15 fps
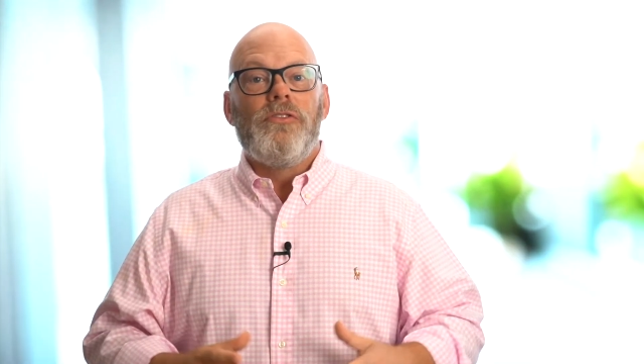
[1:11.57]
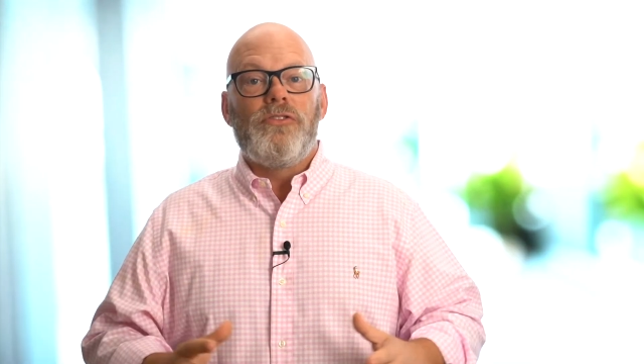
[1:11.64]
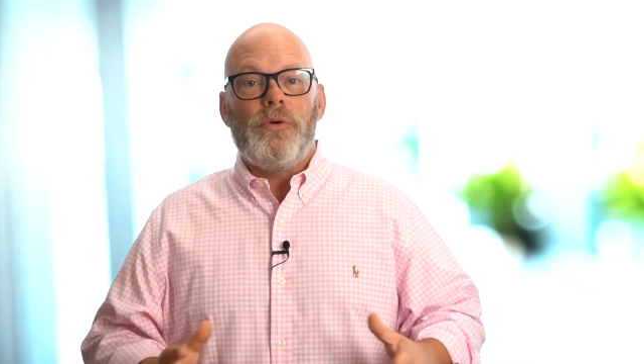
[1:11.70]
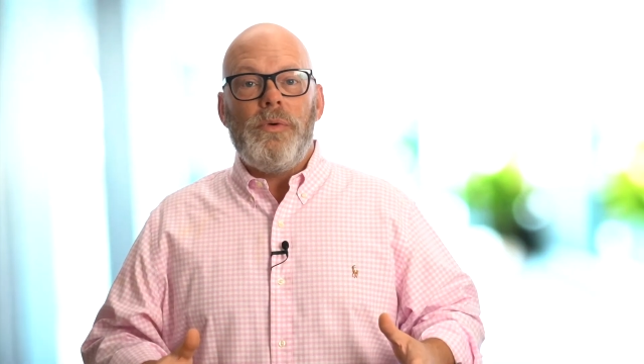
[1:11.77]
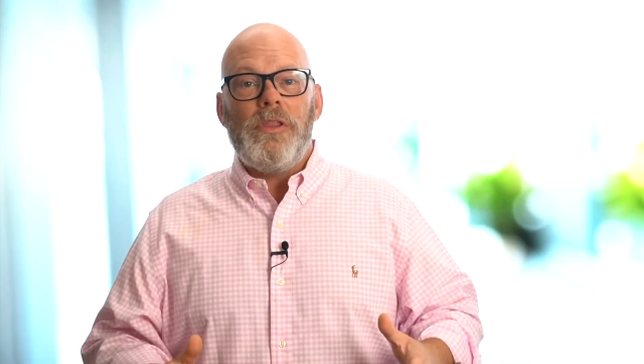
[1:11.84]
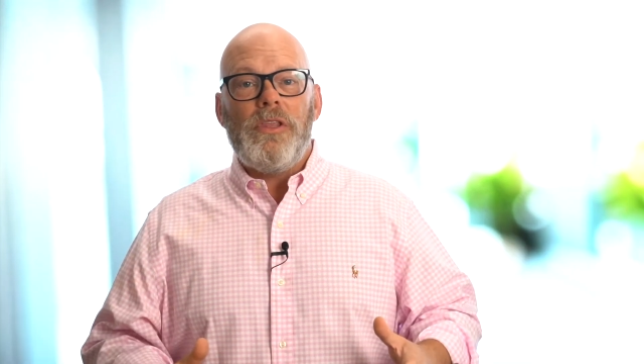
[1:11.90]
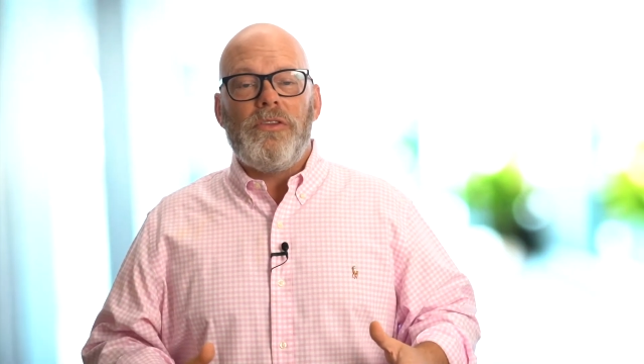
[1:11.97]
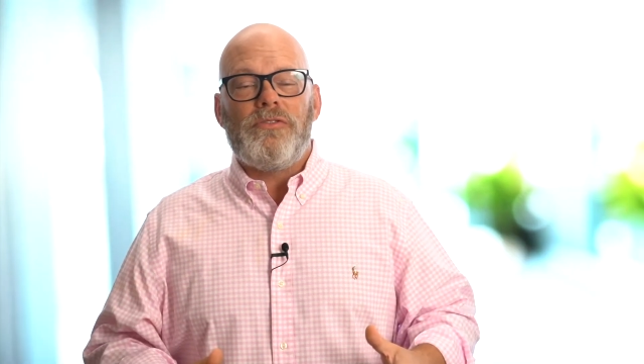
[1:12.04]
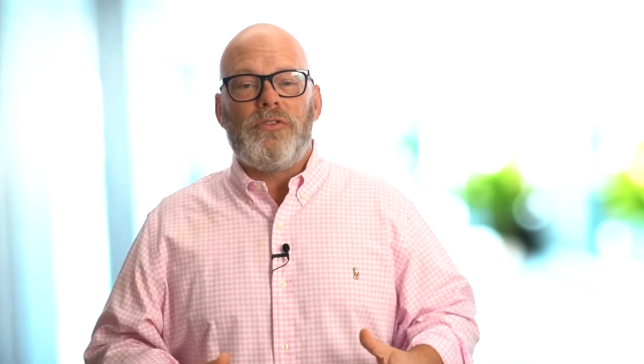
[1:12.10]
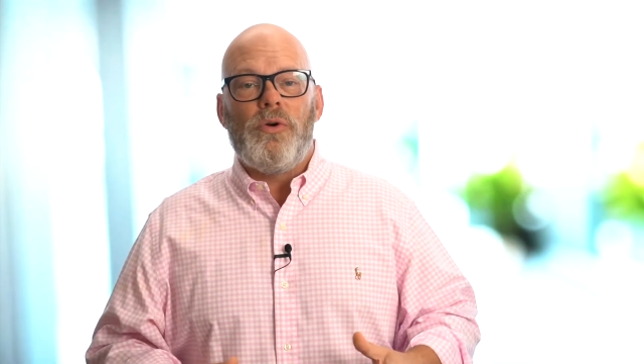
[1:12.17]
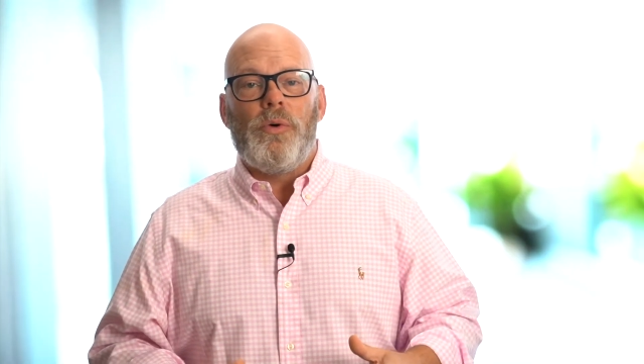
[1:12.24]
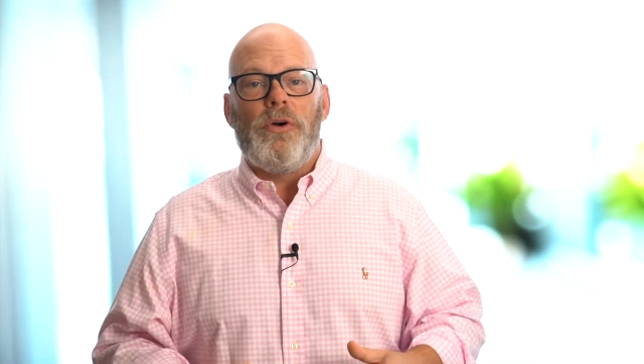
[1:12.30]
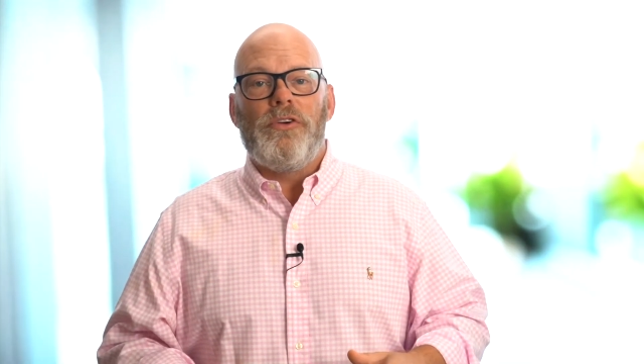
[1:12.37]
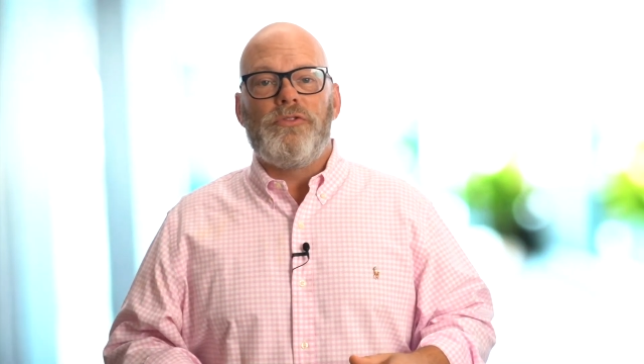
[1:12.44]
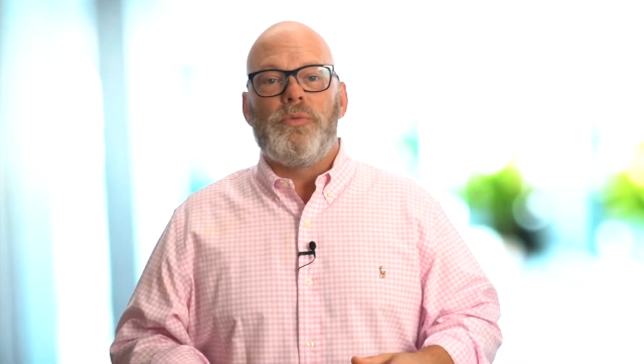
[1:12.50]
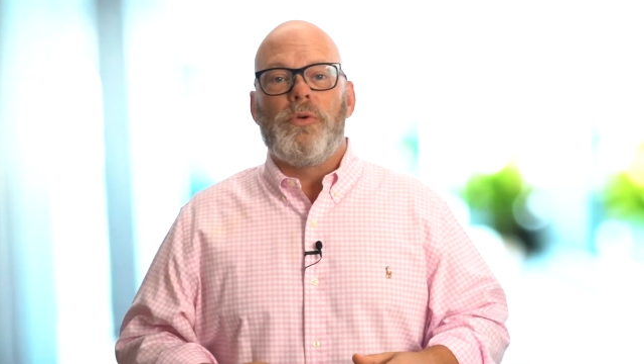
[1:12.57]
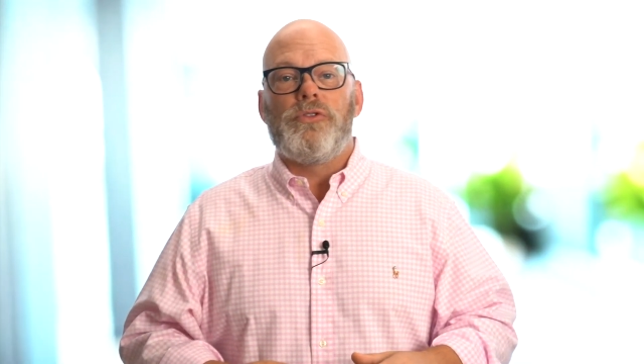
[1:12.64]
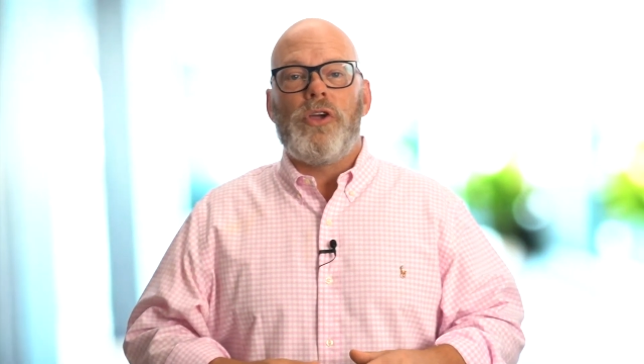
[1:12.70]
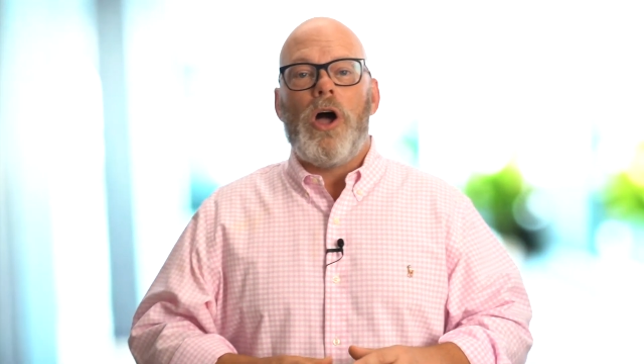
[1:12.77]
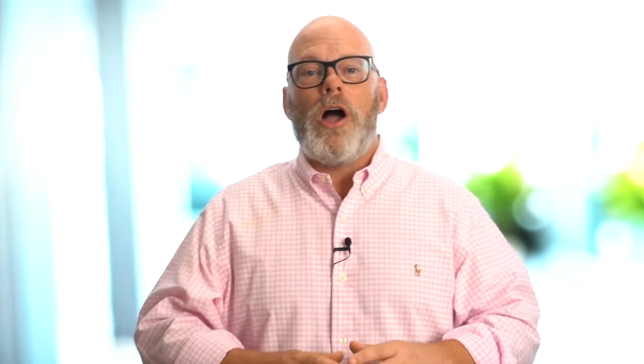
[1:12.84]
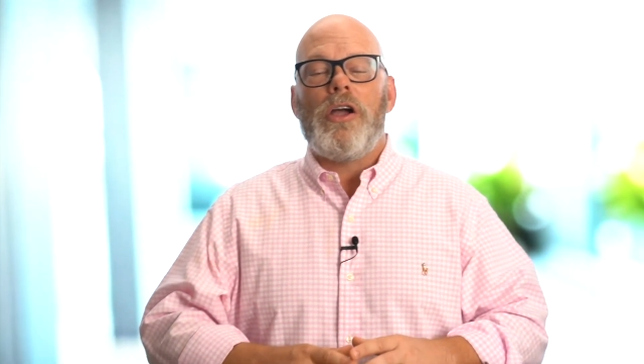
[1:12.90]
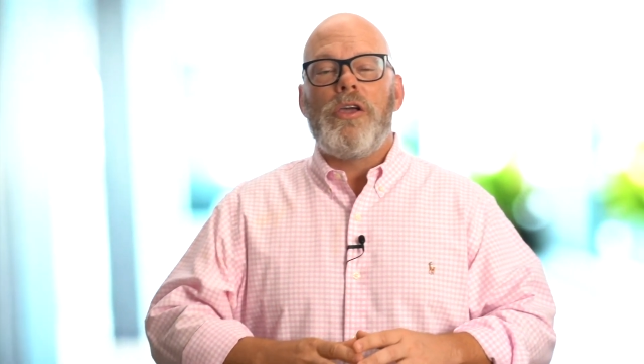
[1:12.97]
So in this course, we'll
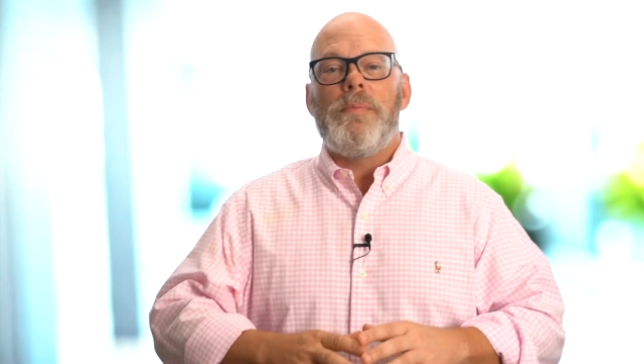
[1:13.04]
talk